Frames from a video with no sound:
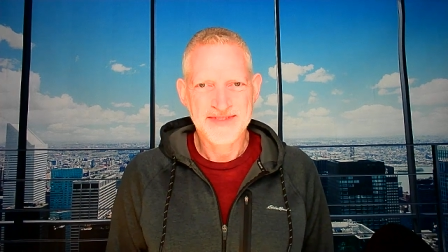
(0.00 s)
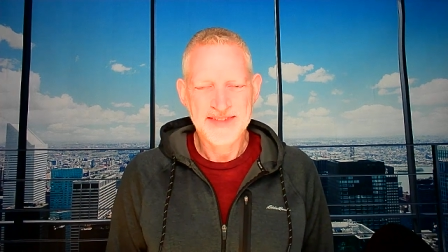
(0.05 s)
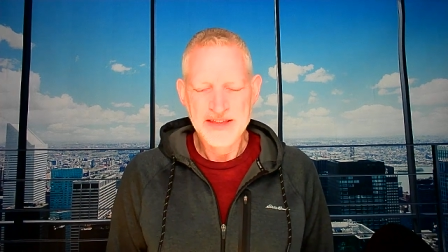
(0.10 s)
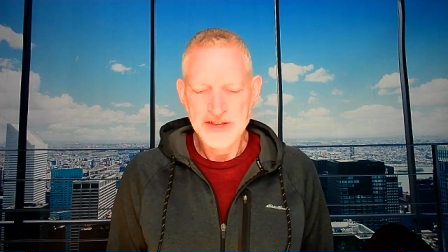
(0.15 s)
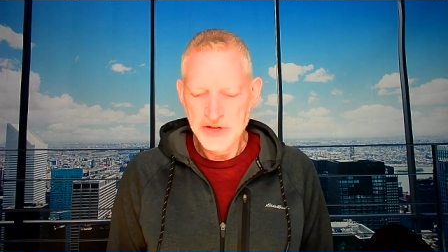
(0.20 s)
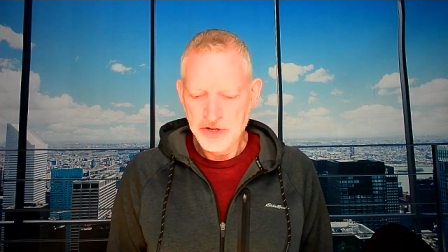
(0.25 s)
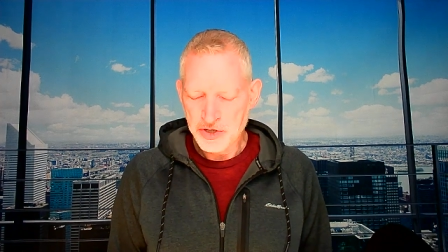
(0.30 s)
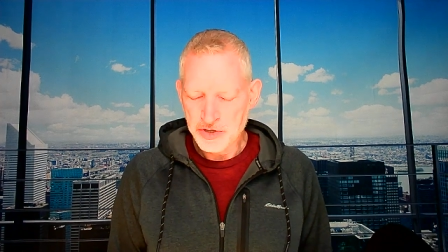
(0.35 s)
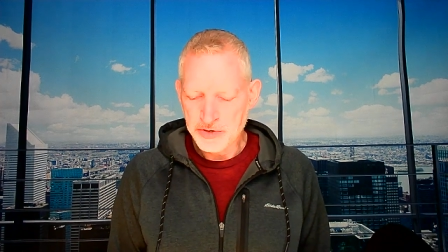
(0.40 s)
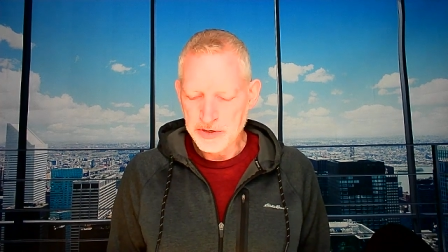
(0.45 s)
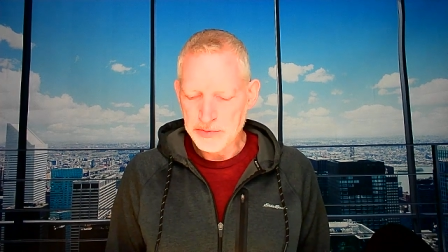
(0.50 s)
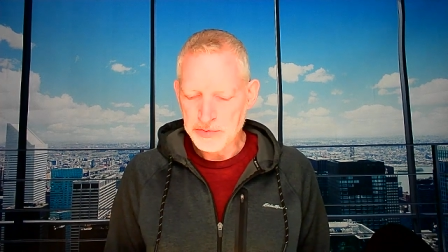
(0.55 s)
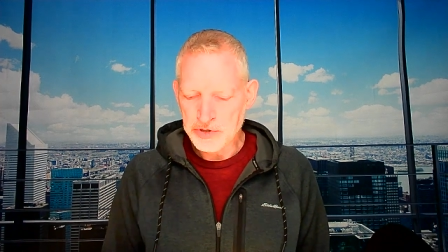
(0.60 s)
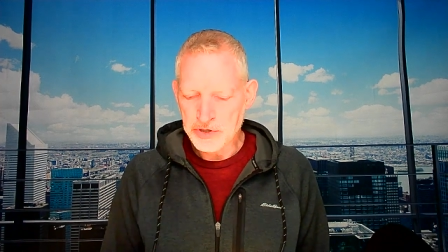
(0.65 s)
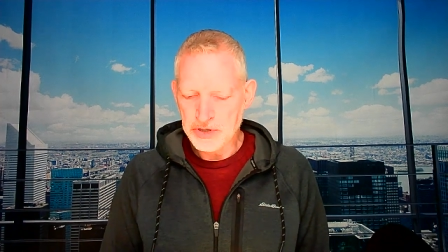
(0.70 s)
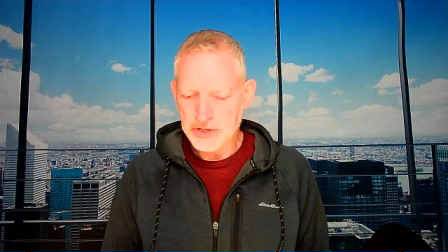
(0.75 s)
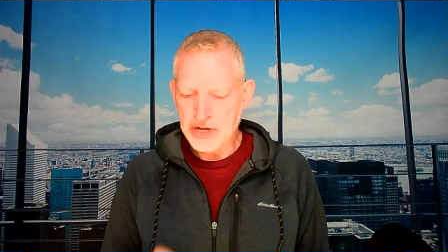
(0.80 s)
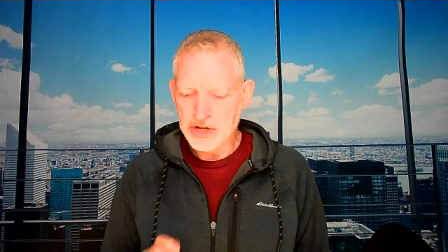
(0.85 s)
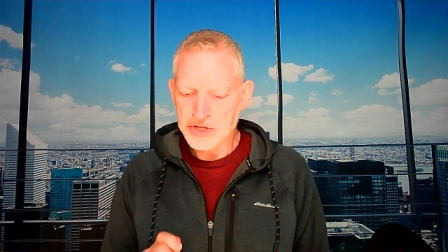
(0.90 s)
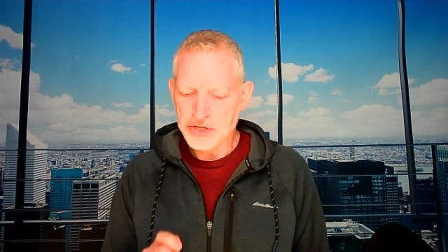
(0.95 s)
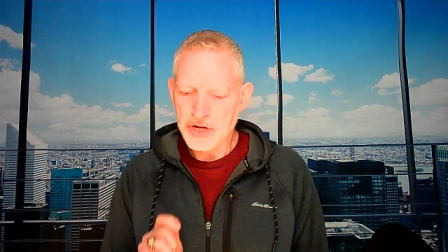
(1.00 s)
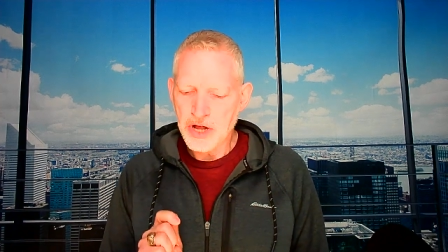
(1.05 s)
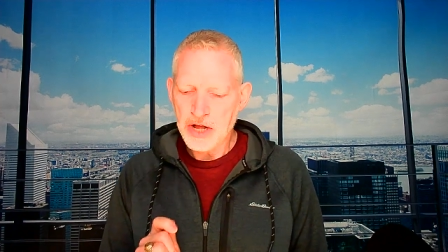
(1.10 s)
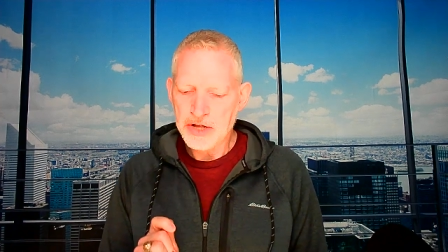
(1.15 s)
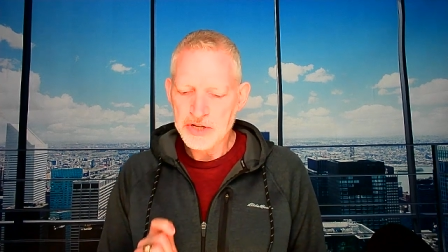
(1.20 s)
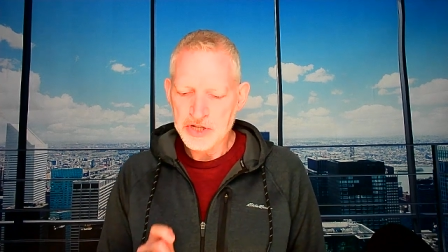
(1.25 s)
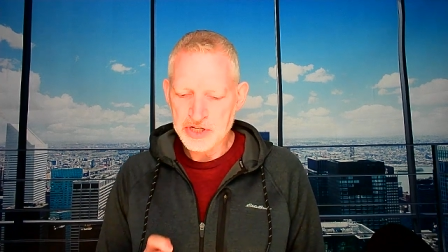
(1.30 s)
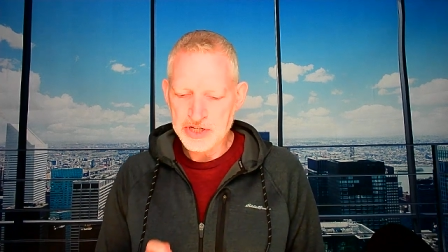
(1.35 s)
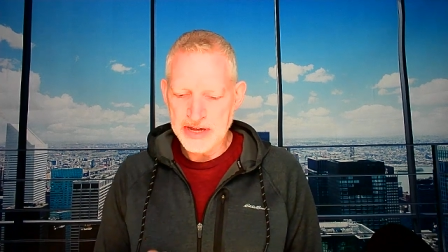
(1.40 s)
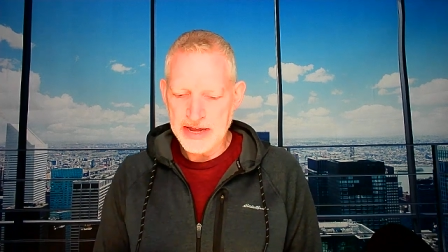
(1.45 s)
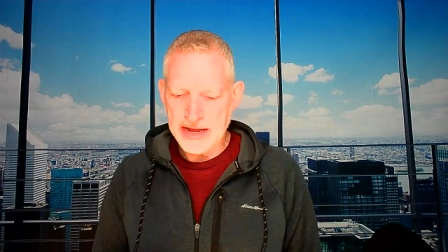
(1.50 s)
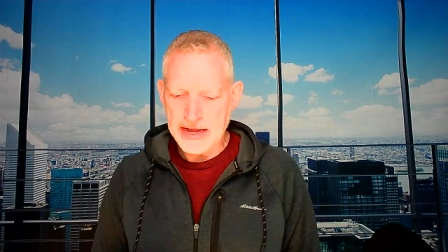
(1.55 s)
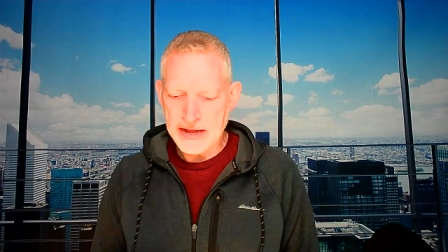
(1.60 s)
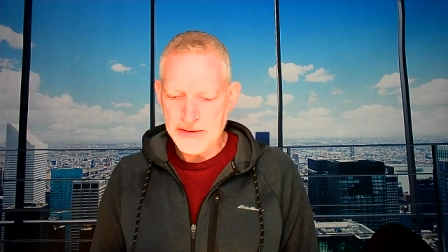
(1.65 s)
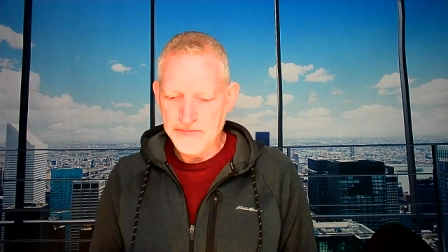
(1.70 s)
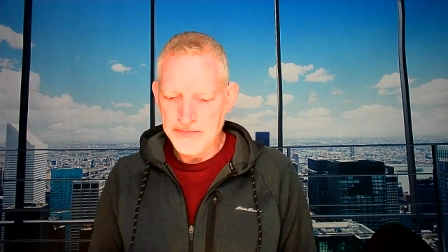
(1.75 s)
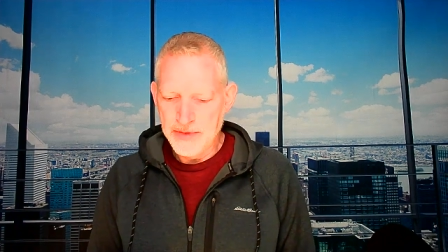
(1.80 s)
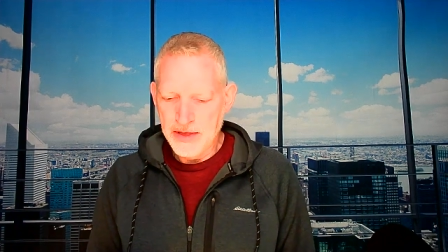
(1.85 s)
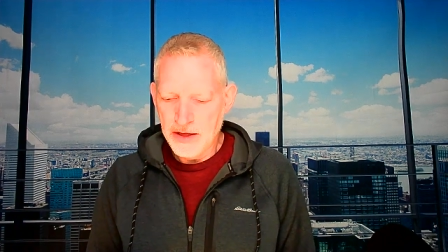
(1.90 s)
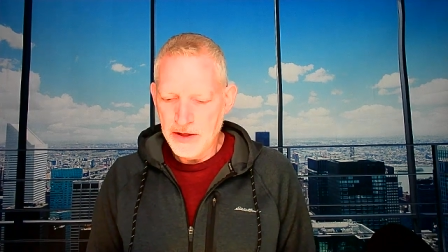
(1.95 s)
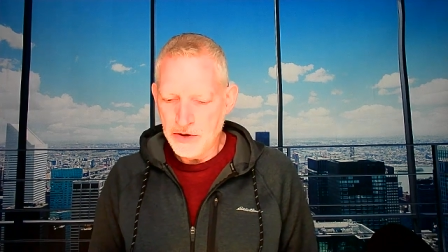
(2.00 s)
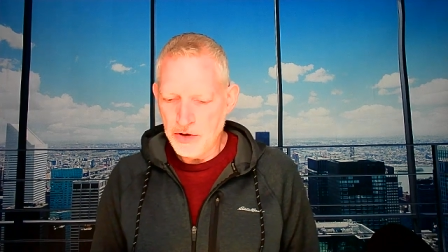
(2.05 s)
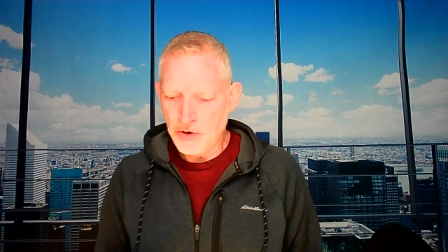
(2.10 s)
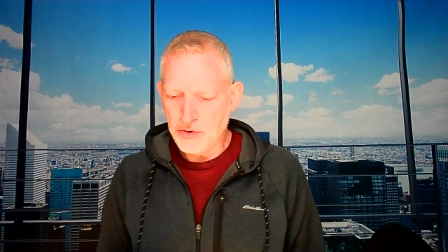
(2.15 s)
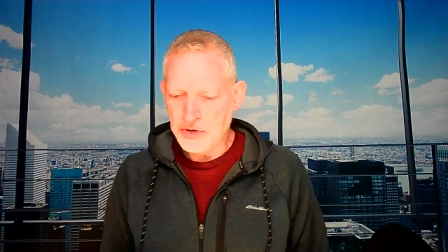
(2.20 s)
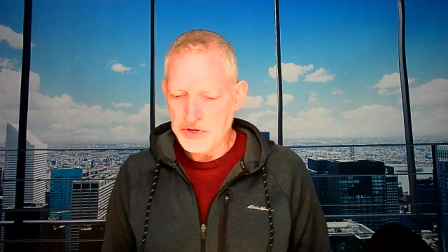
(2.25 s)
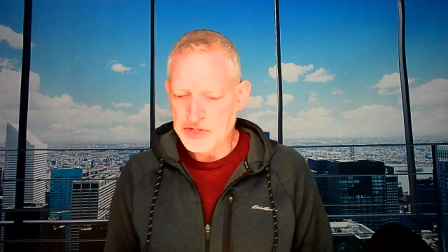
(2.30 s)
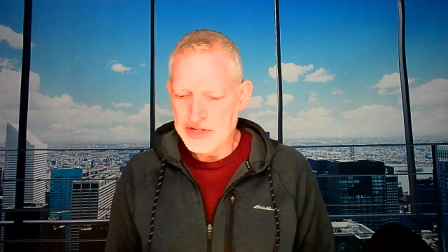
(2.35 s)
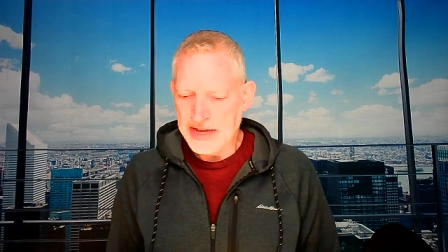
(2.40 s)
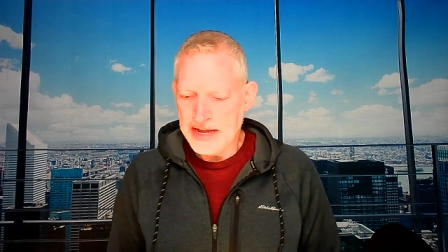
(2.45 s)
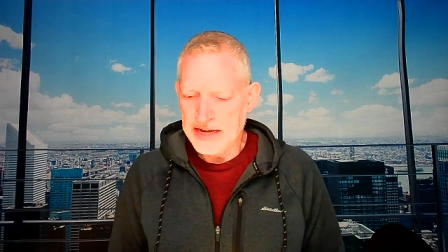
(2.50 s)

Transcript: Scripture does not say, notice,